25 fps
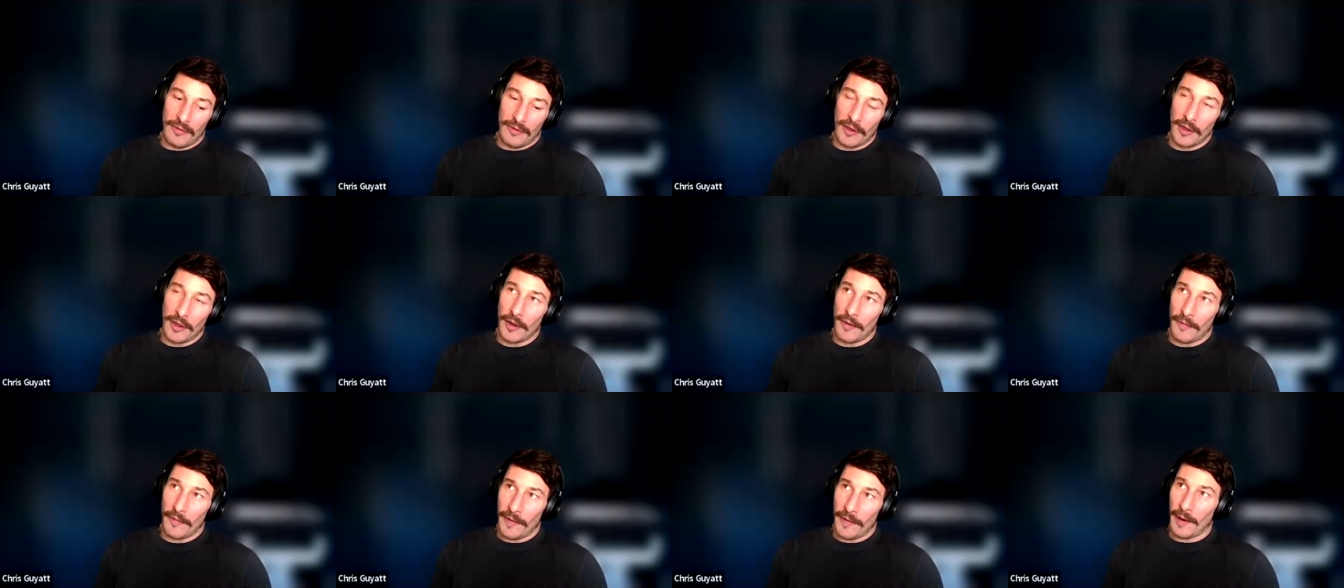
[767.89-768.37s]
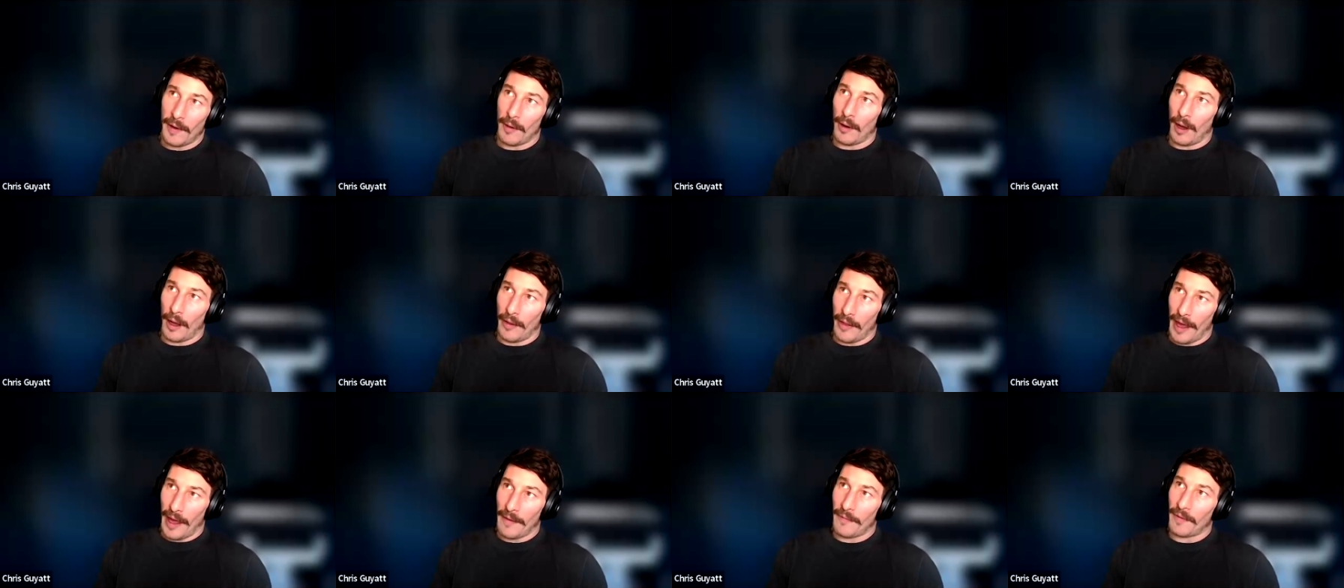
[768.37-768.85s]
do you feel
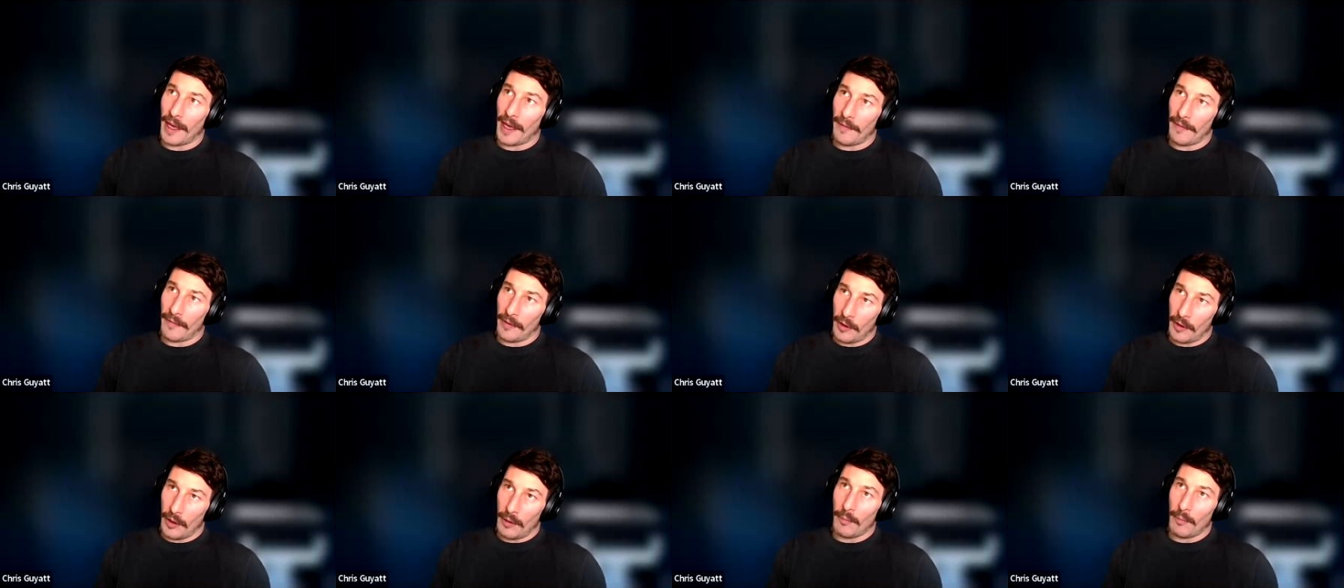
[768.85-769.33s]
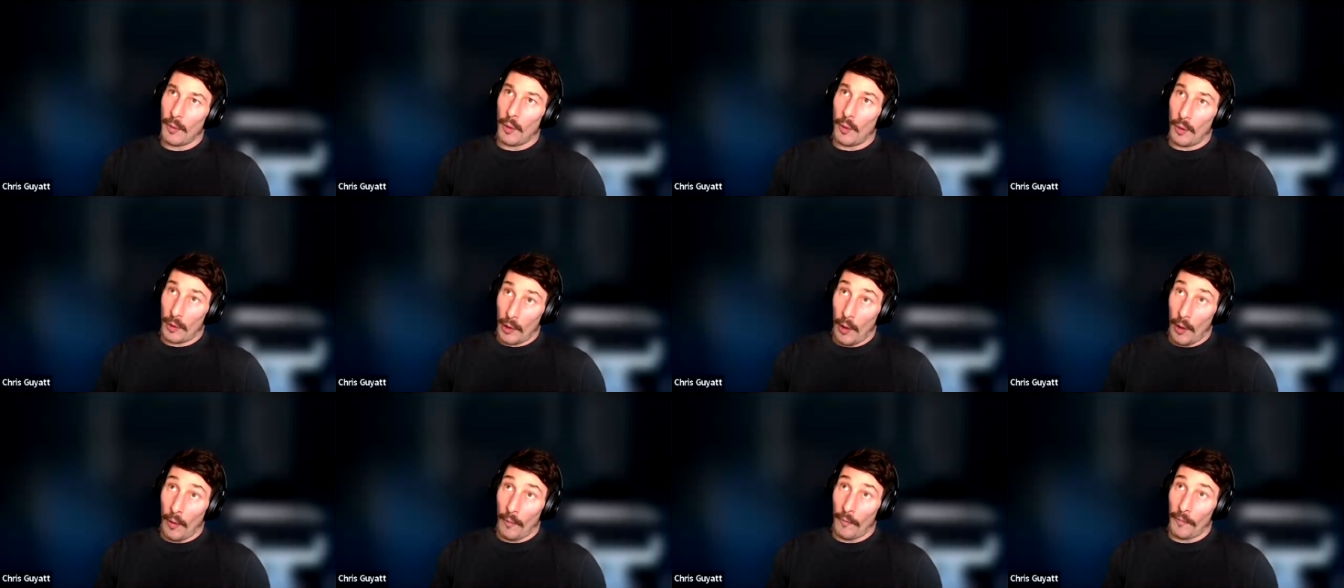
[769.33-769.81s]
like they've given you
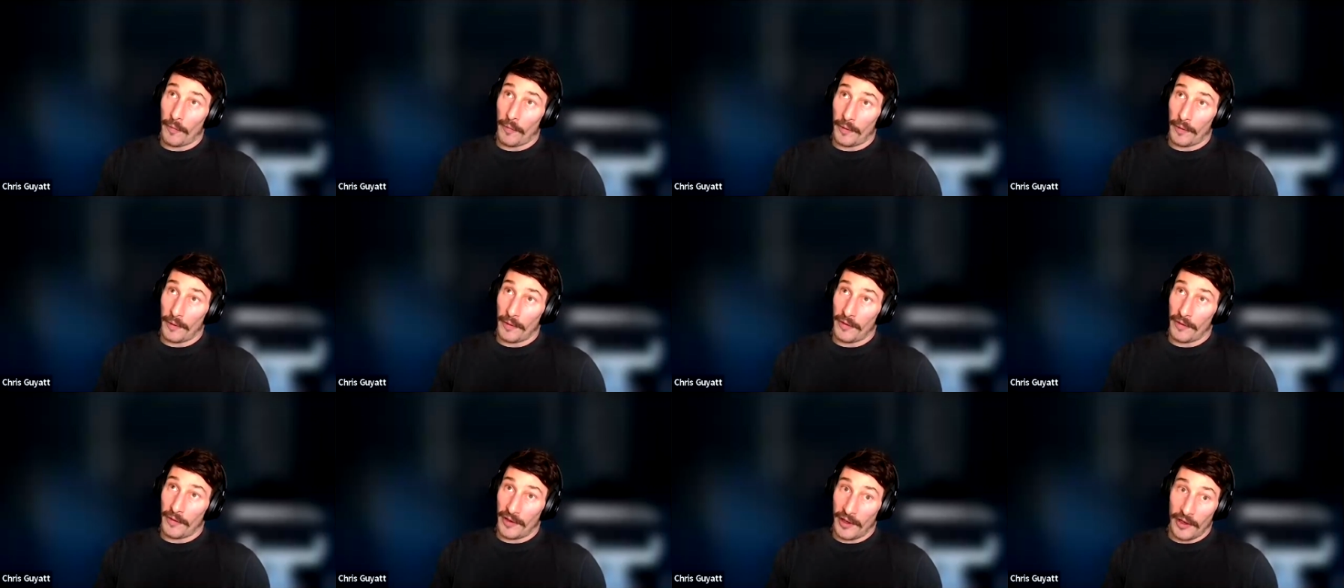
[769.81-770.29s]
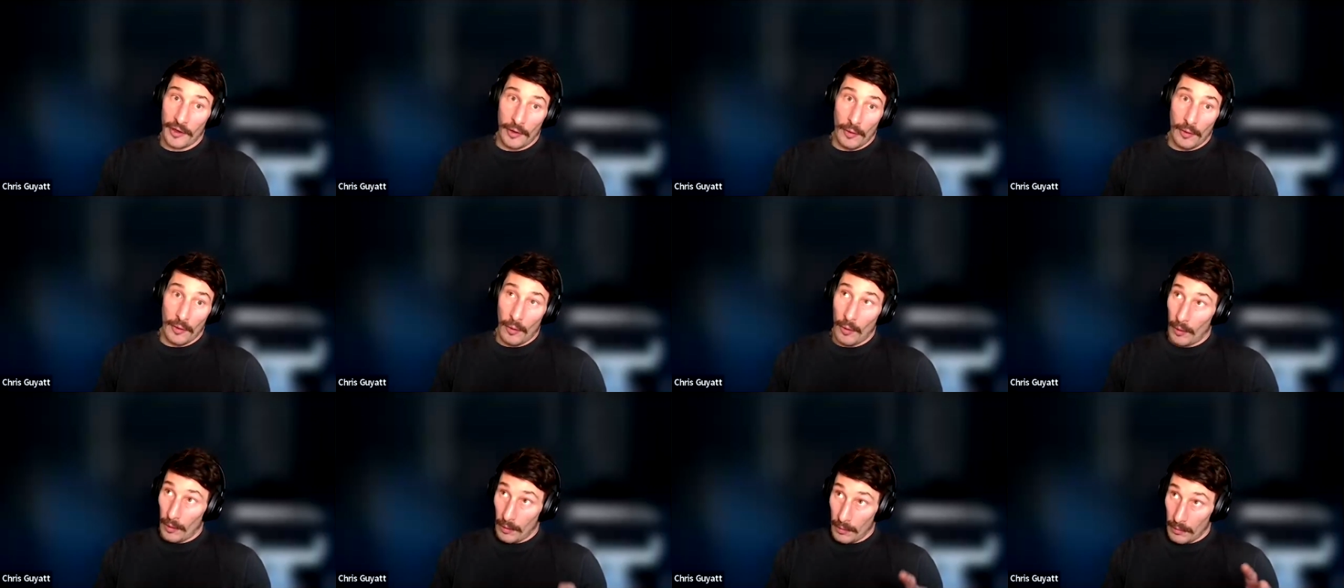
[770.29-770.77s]
more confidence in
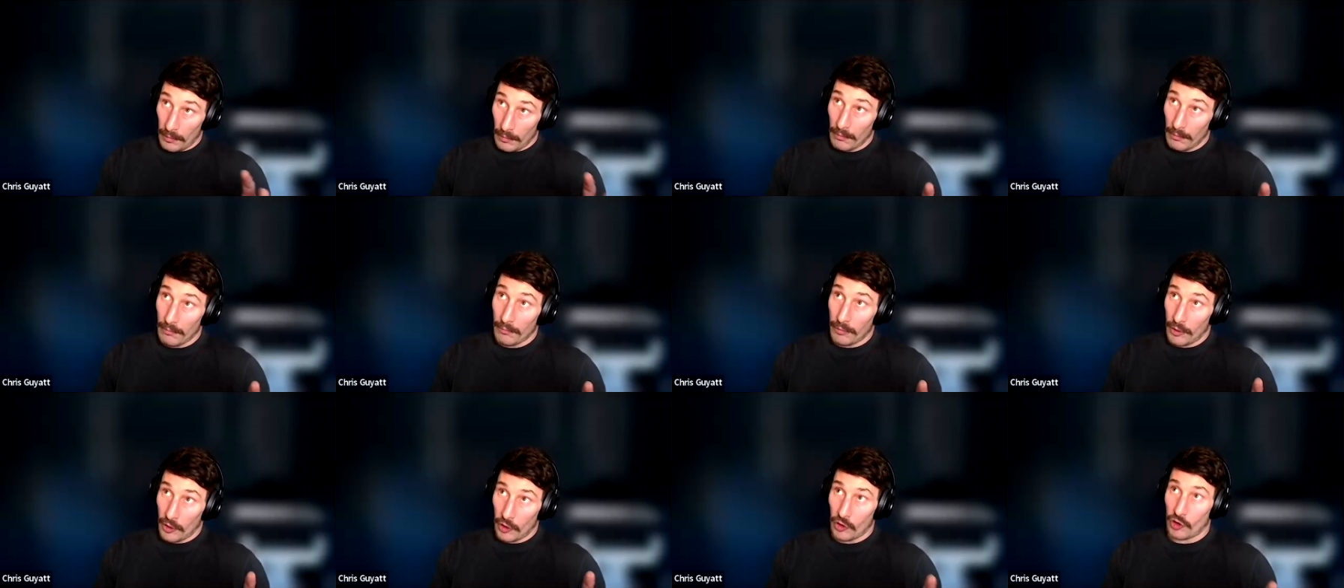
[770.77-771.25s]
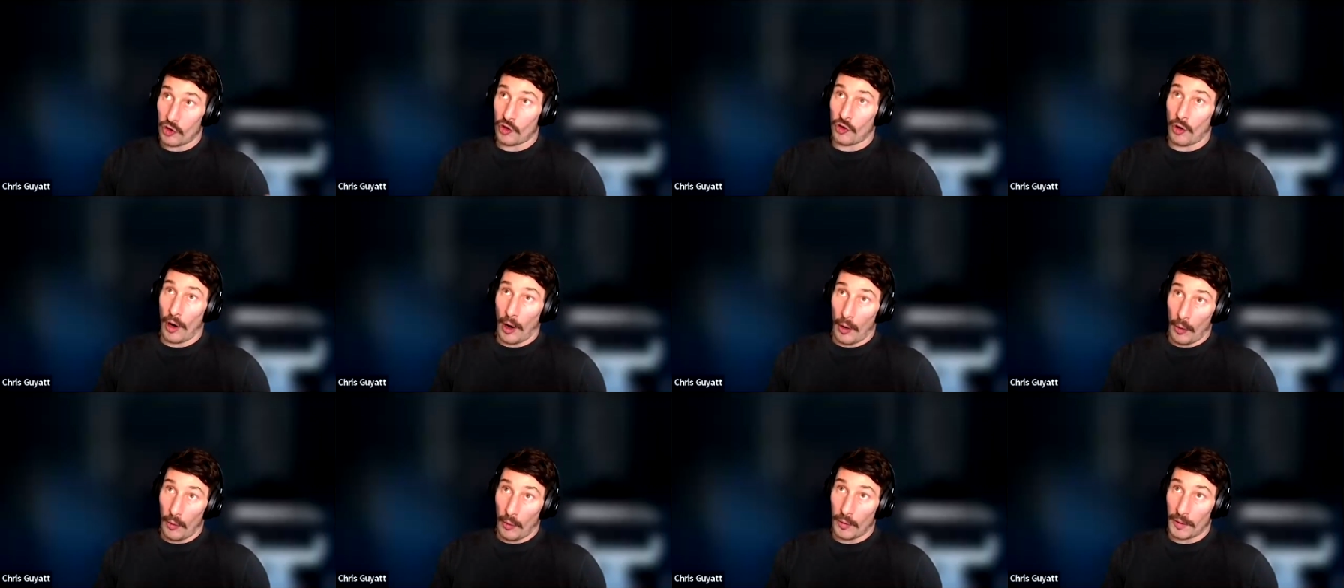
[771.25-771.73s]
your
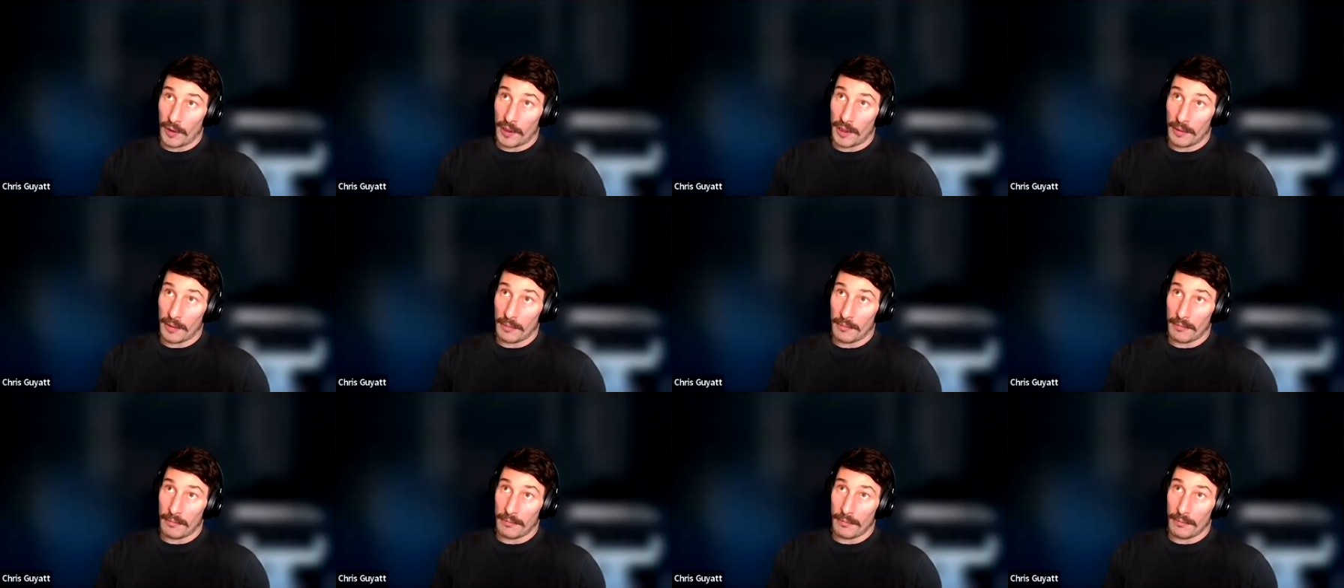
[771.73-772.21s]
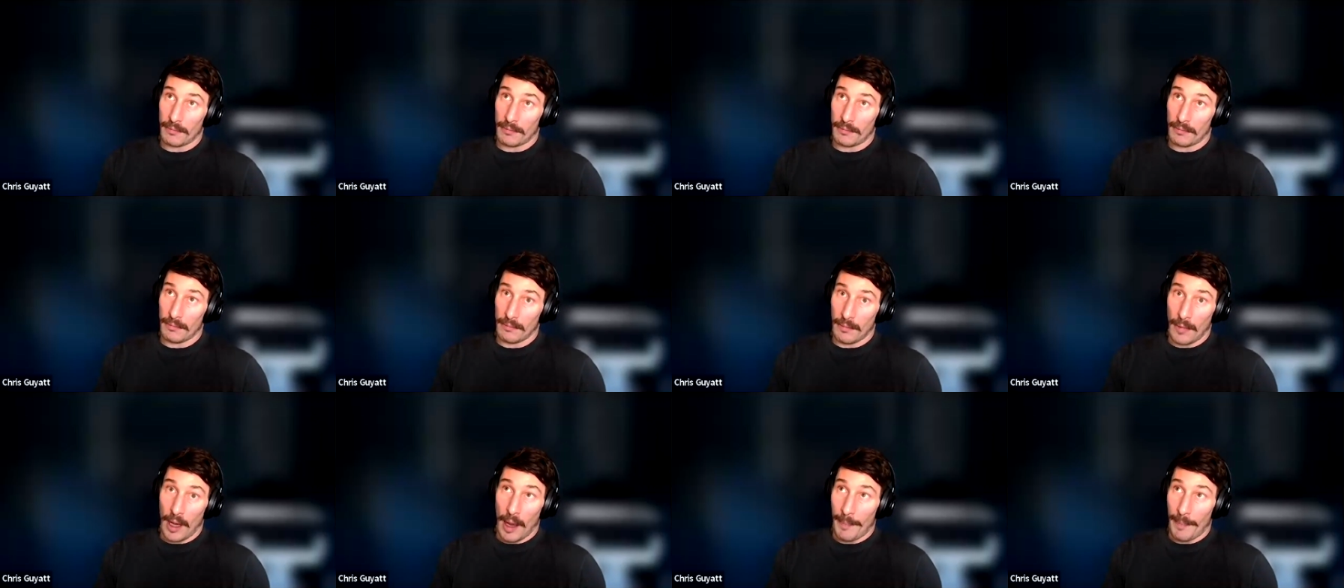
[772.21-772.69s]
controls
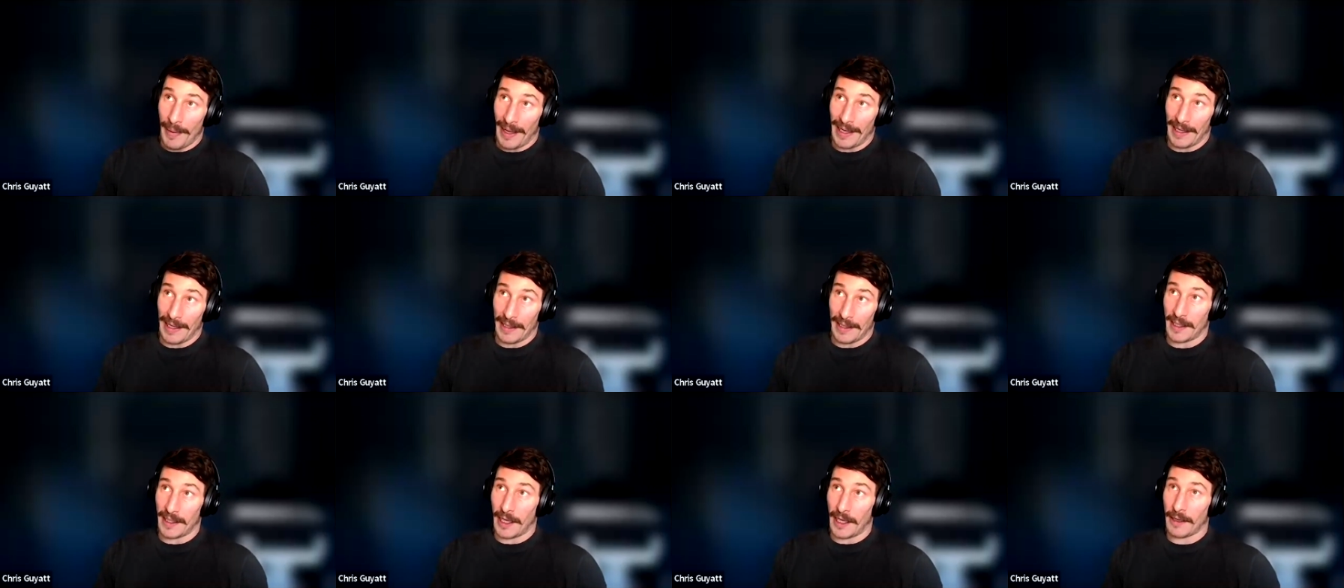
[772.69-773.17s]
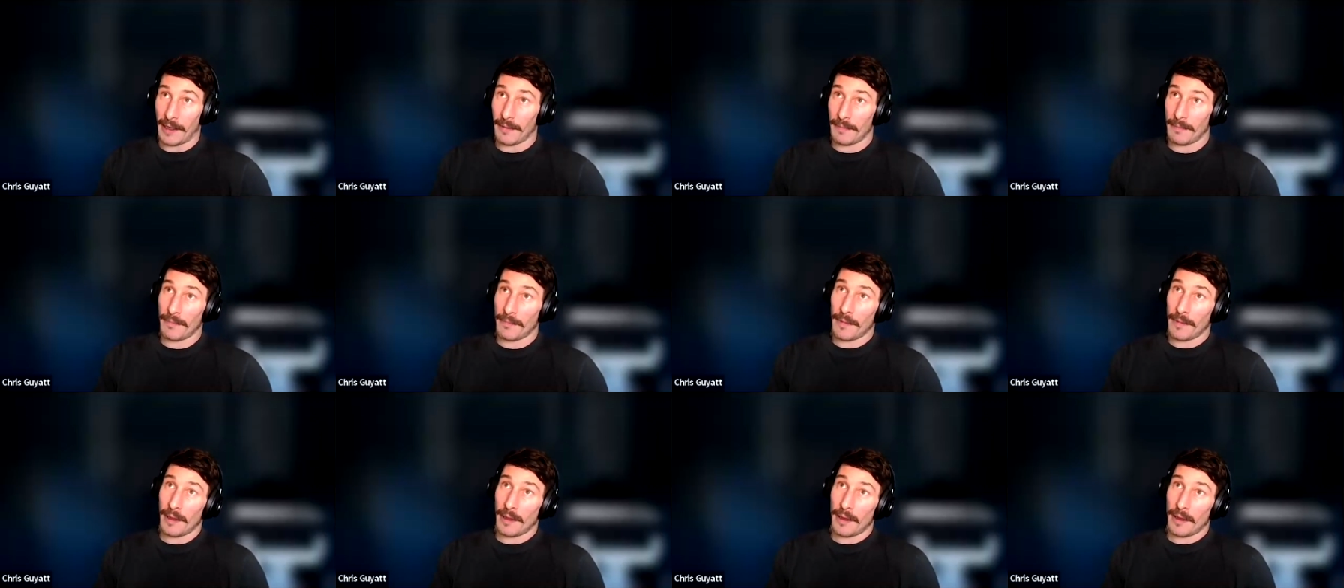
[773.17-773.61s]
ability?